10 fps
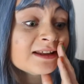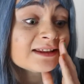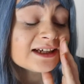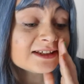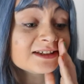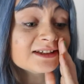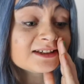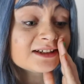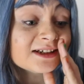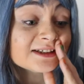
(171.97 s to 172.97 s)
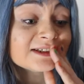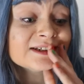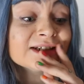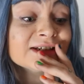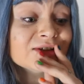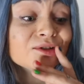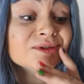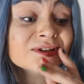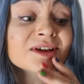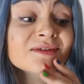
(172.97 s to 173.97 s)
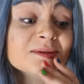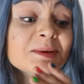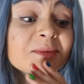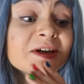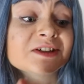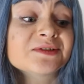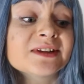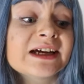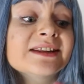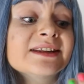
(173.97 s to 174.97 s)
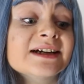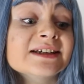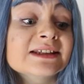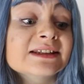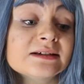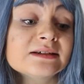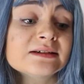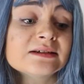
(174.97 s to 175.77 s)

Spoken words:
That is disgusting and you deserve to be punished for that. That is...